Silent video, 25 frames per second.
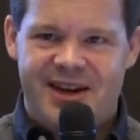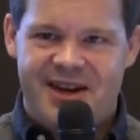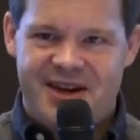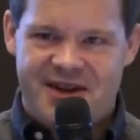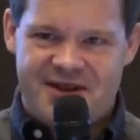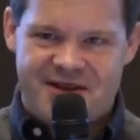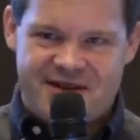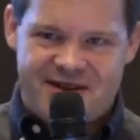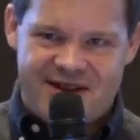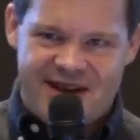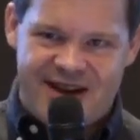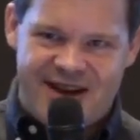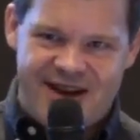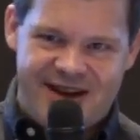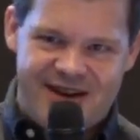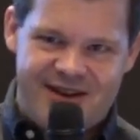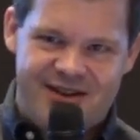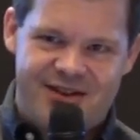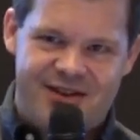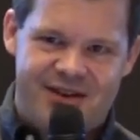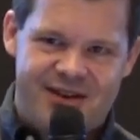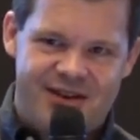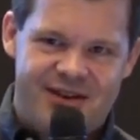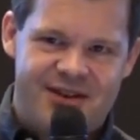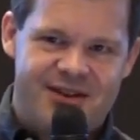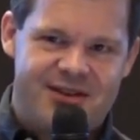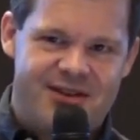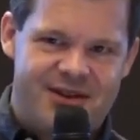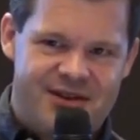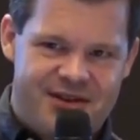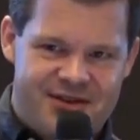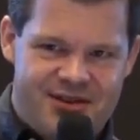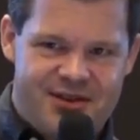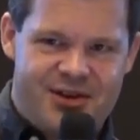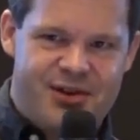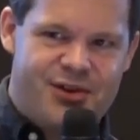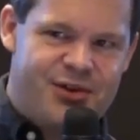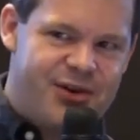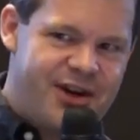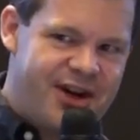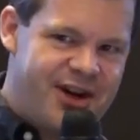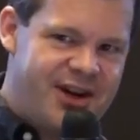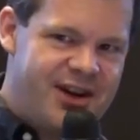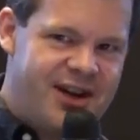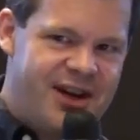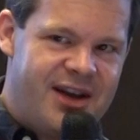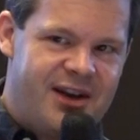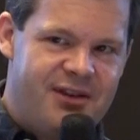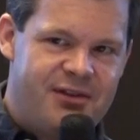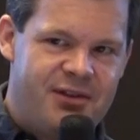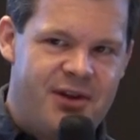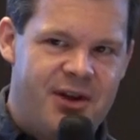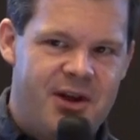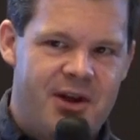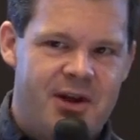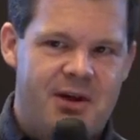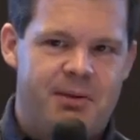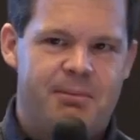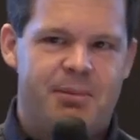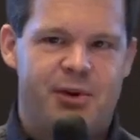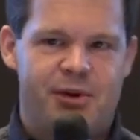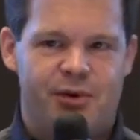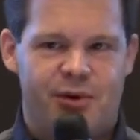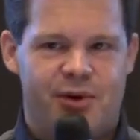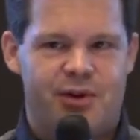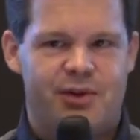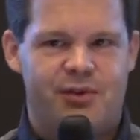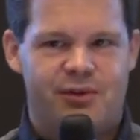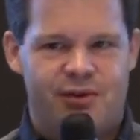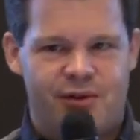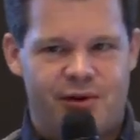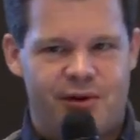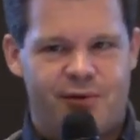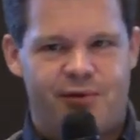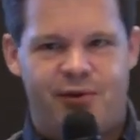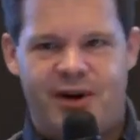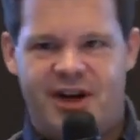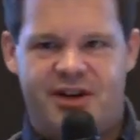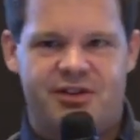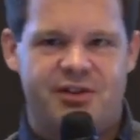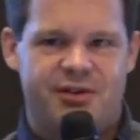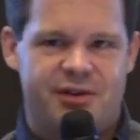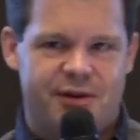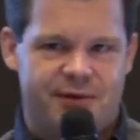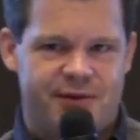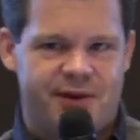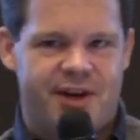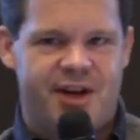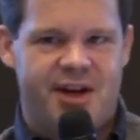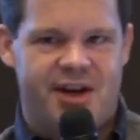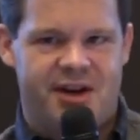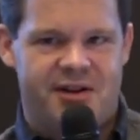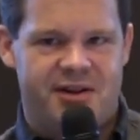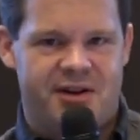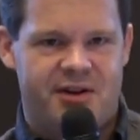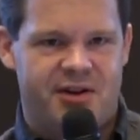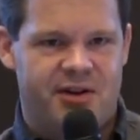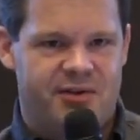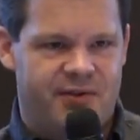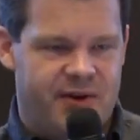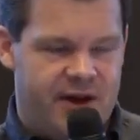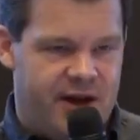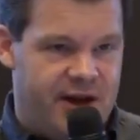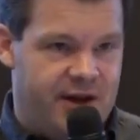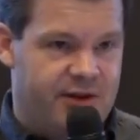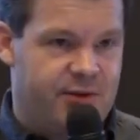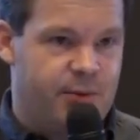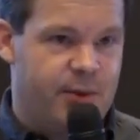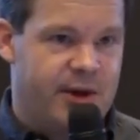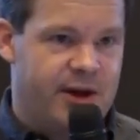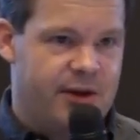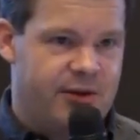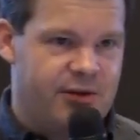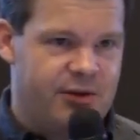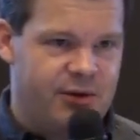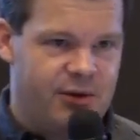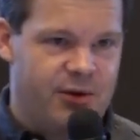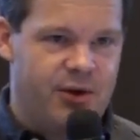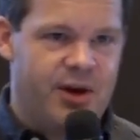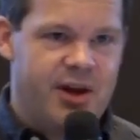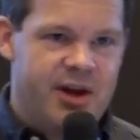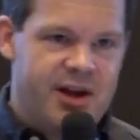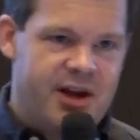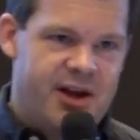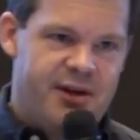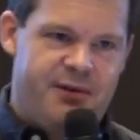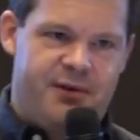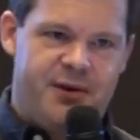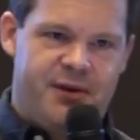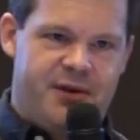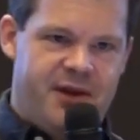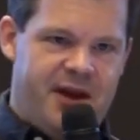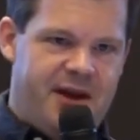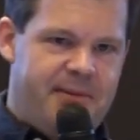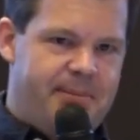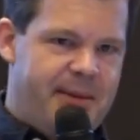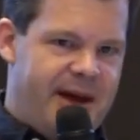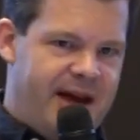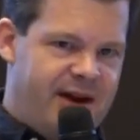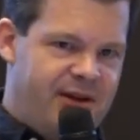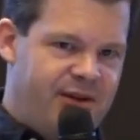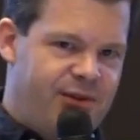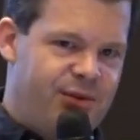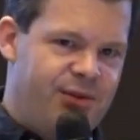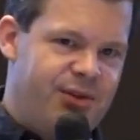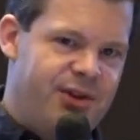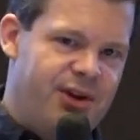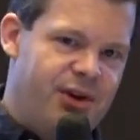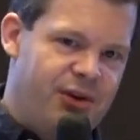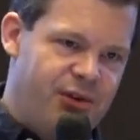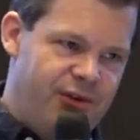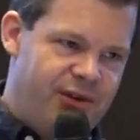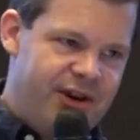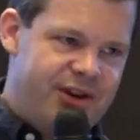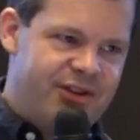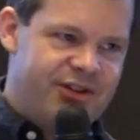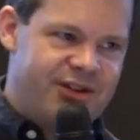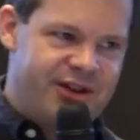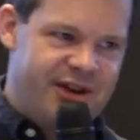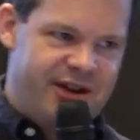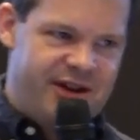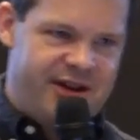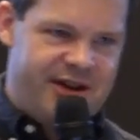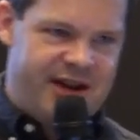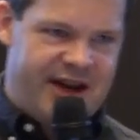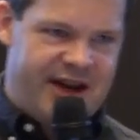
inside a secure enclave, but you can store fractions of a key in it as well. So if you think back to the original